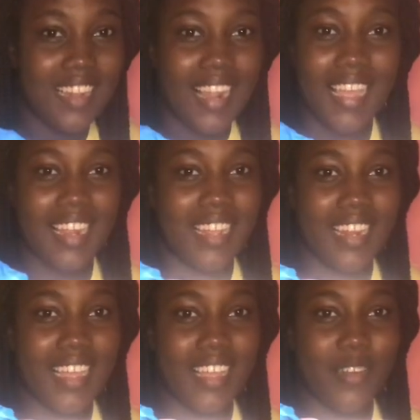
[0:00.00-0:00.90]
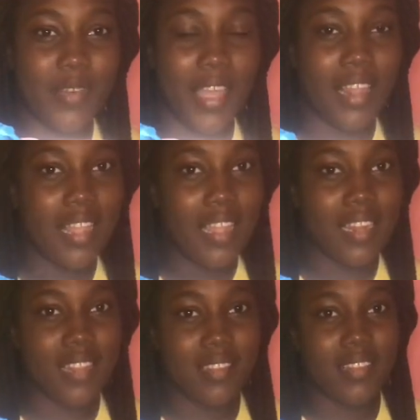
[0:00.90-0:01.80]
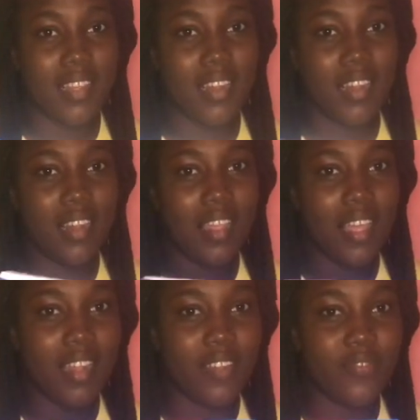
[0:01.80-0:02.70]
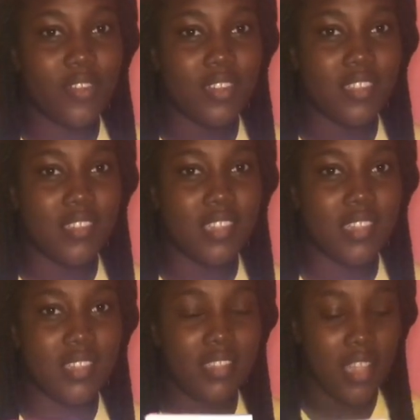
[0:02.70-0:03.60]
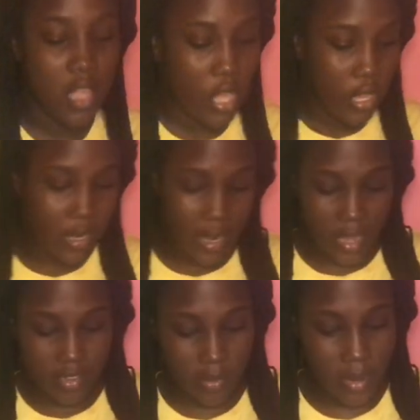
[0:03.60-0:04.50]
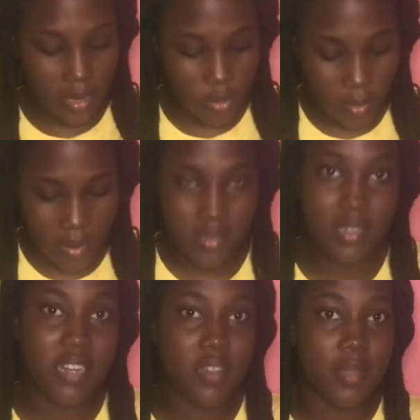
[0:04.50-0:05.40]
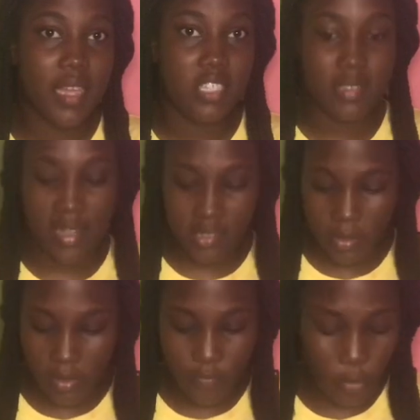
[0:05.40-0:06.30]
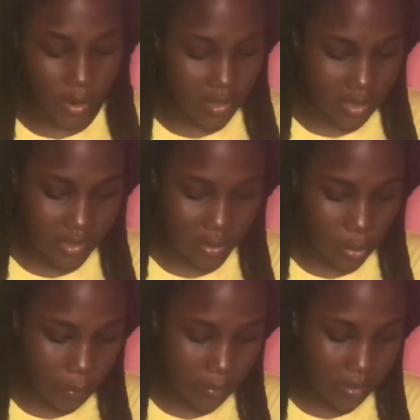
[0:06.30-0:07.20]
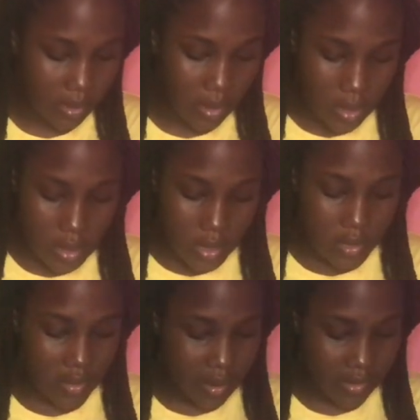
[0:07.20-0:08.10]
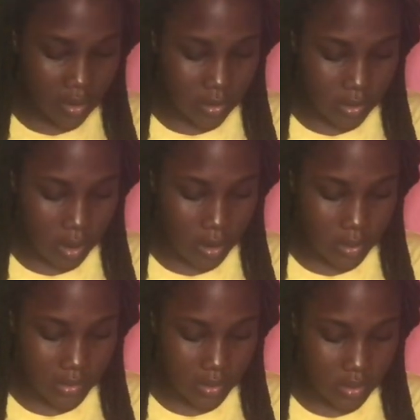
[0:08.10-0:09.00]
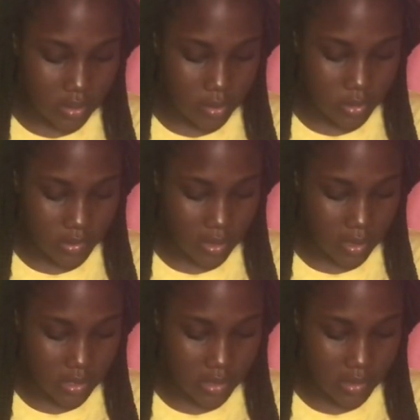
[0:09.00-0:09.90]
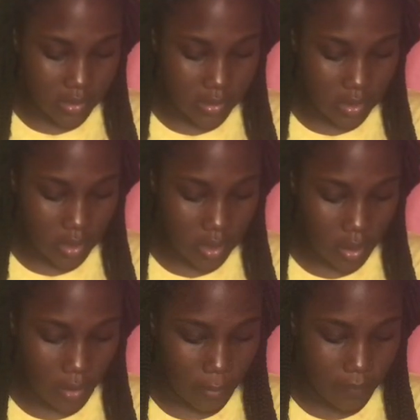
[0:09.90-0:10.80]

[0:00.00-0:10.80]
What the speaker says: light. Okay, this is it. And the front is this. Right, so what I do, I just clean up the edges as well for these soaps. There's not a lot to clean up, just the edges here.